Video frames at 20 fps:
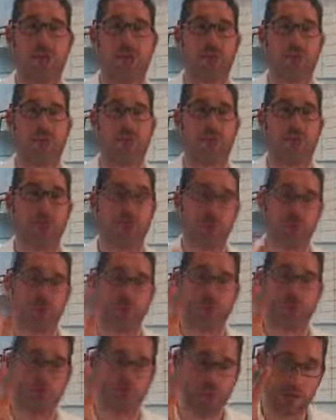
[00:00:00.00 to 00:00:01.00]
So, Matt, you
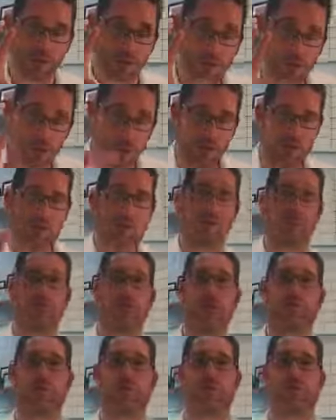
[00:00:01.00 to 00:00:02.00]
literally have a
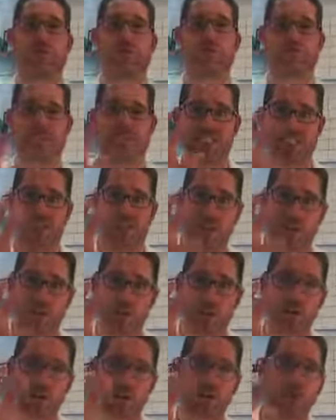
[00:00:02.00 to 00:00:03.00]
blueprint of exactly
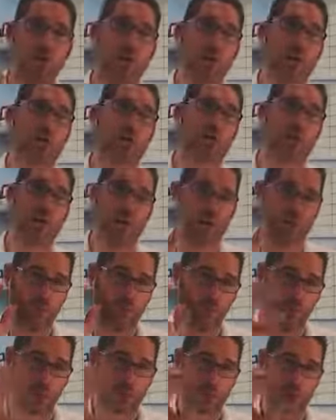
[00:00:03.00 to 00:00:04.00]
who you are and
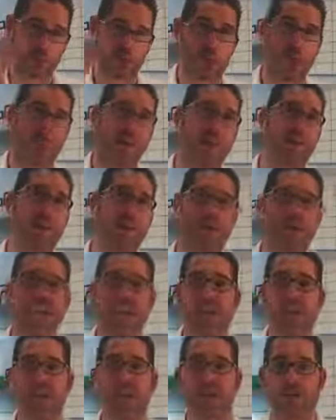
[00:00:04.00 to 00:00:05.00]
what you can or
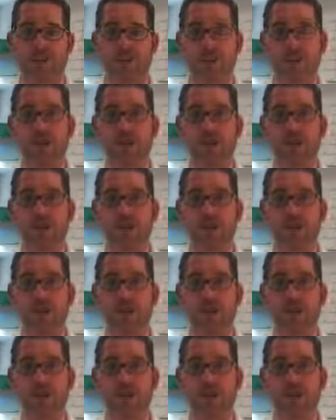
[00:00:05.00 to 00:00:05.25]
cannot do.